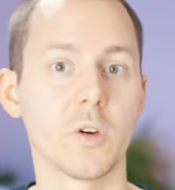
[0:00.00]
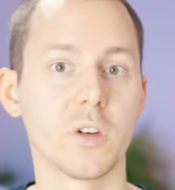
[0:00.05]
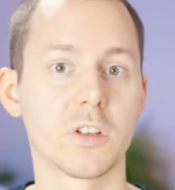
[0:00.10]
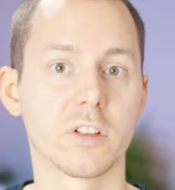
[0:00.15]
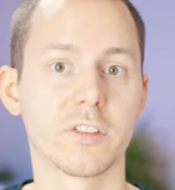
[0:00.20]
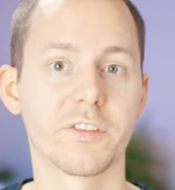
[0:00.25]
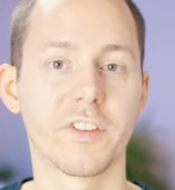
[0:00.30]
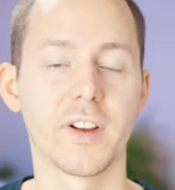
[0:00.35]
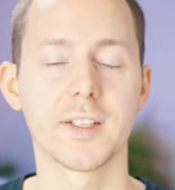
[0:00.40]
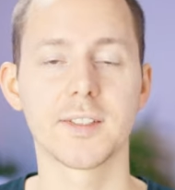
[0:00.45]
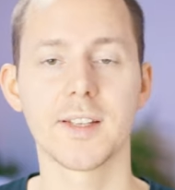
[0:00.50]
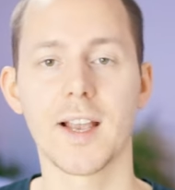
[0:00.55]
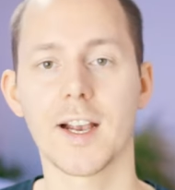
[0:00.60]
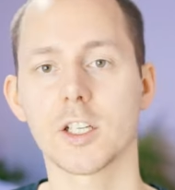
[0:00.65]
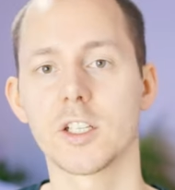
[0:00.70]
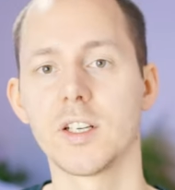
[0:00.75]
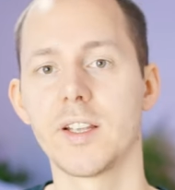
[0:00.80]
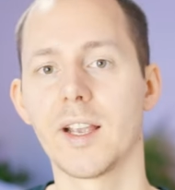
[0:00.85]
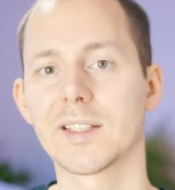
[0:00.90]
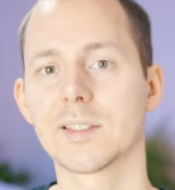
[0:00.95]
interface
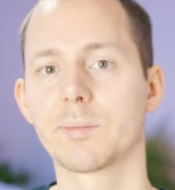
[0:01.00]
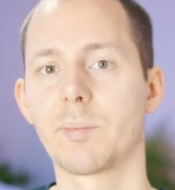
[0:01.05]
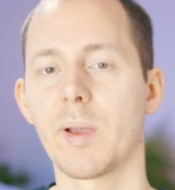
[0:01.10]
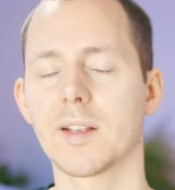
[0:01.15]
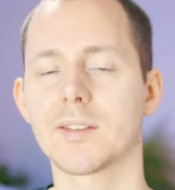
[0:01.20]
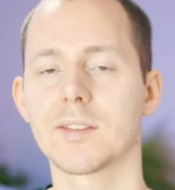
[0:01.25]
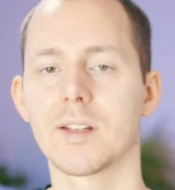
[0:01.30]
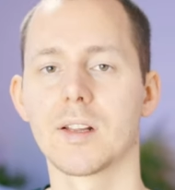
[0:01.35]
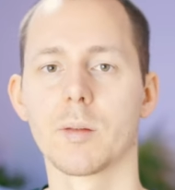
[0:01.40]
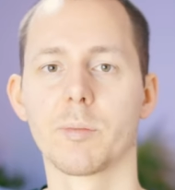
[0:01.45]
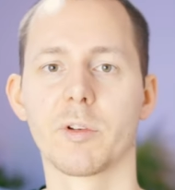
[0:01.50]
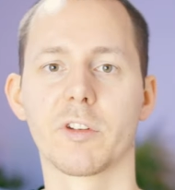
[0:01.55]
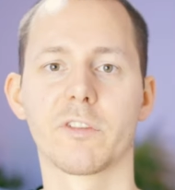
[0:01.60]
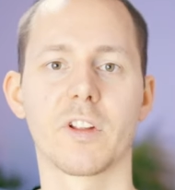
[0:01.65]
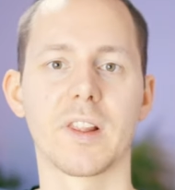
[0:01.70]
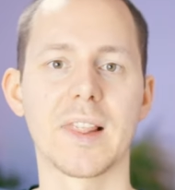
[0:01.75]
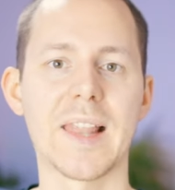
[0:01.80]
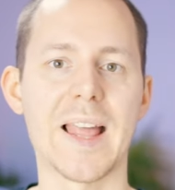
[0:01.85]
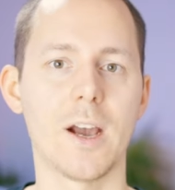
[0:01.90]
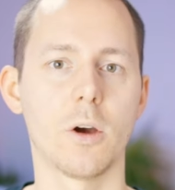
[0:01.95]
actually expects a little bit of
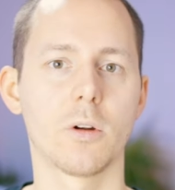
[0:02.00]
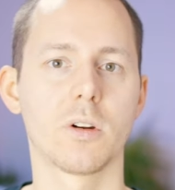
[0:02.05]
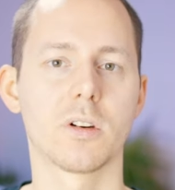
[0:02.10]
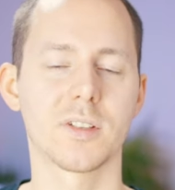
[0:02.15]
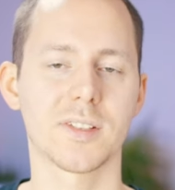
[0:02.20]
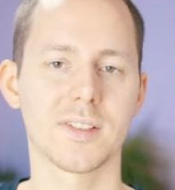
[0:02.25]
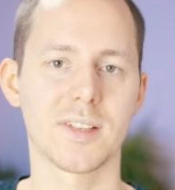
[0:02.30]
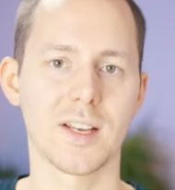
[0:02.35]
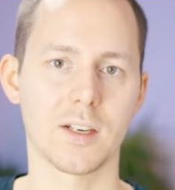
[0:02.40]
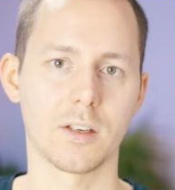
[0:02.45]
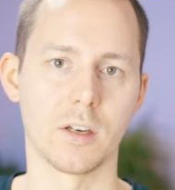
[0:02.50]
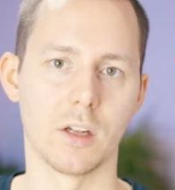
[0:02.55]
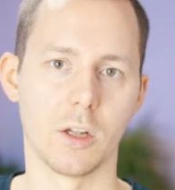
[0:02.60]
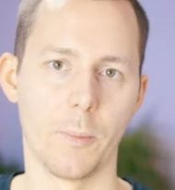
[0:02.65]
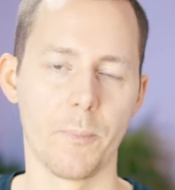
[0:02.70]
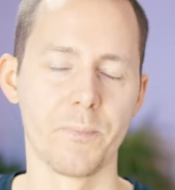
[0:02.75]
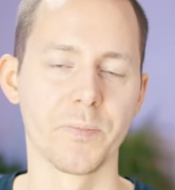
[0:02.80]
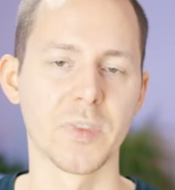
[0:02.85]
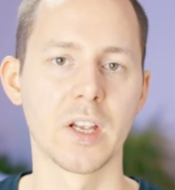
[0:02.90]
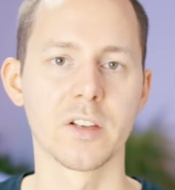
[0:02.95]
a louder signal.